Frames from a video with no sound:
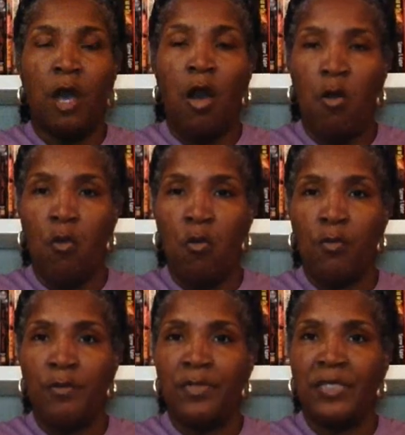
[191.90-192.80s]

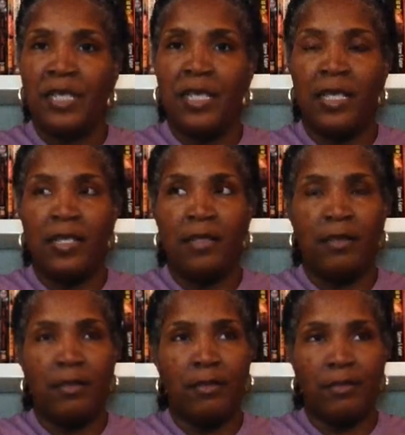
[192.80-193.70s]
homes and
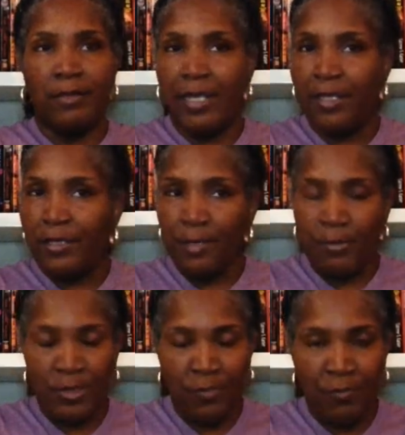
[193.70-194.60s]
they, there
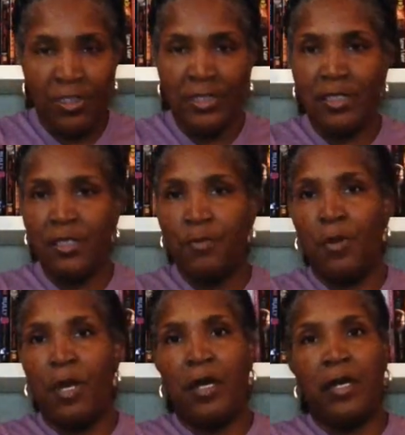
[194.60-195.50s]
was a reason
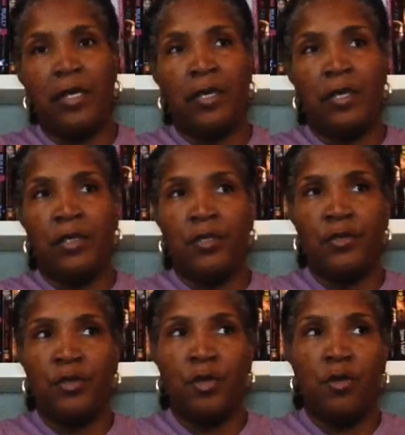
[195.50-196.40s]
why
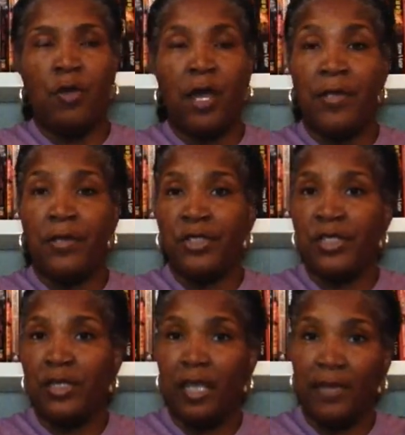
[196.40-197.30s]
you know either
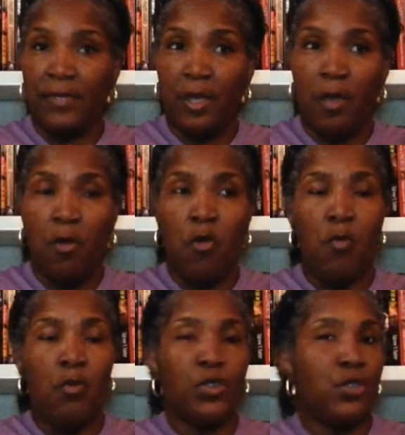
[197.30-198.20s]
she left the
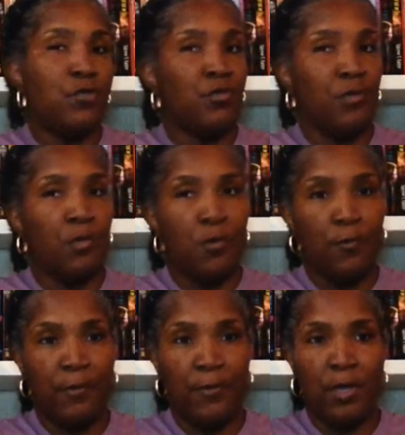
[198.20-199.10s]
home or she was
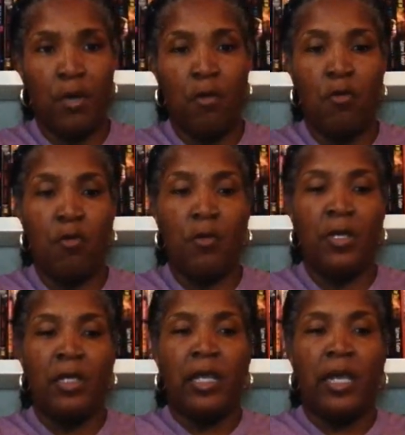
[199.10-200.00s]
removed from the home
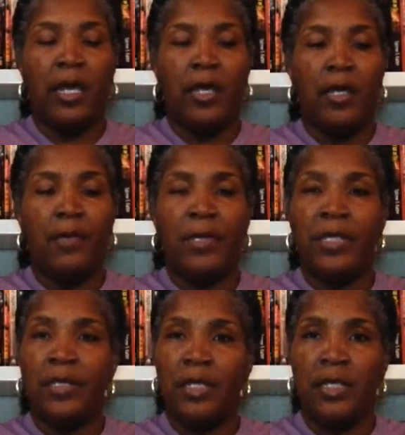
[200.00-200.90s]
um,
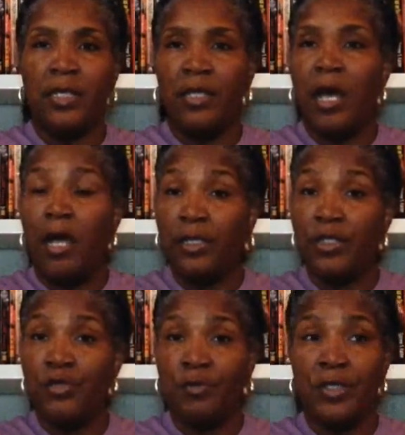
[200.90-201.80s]
and and I'll
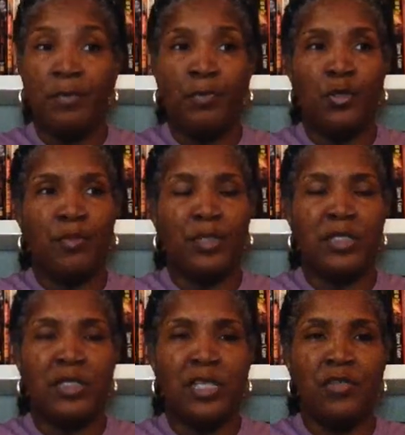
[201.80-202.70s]
let you read the book, but
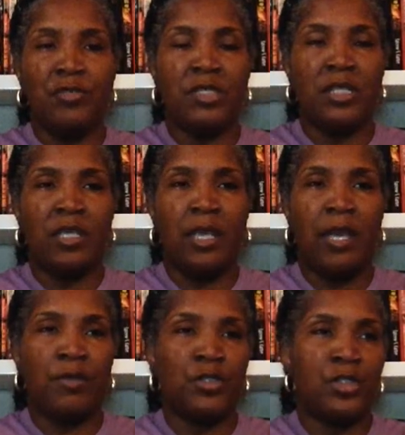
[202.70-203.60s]
it's interesting
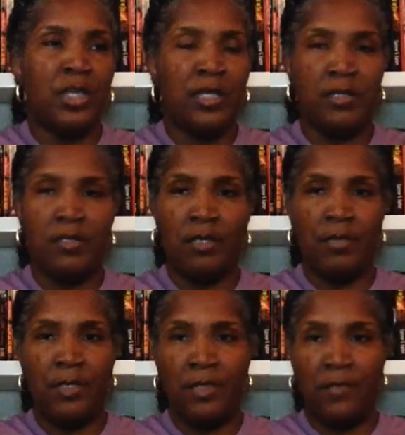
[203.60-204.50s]
how she ends
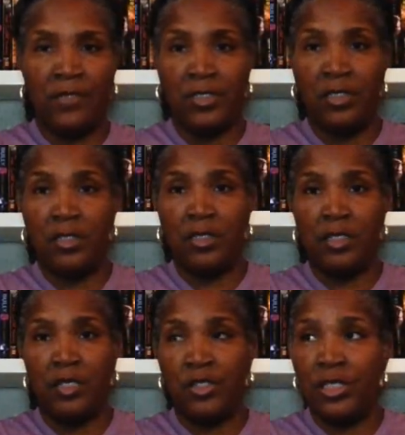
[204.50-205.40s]
up in the facility
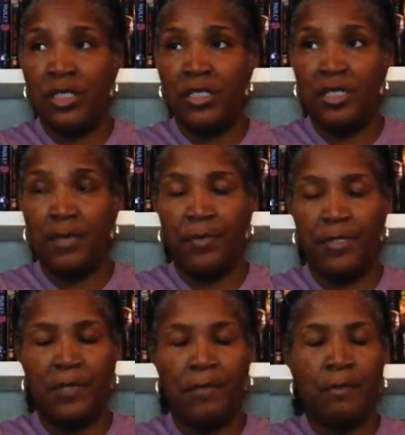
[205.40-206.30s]
that she ends up
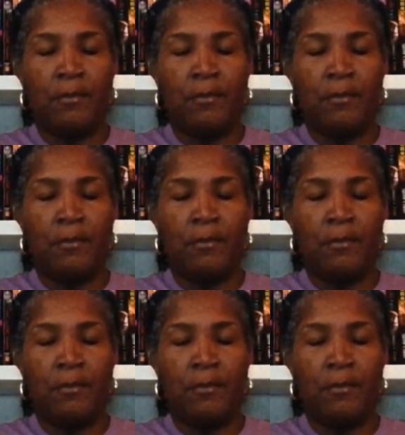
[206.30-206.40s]
in,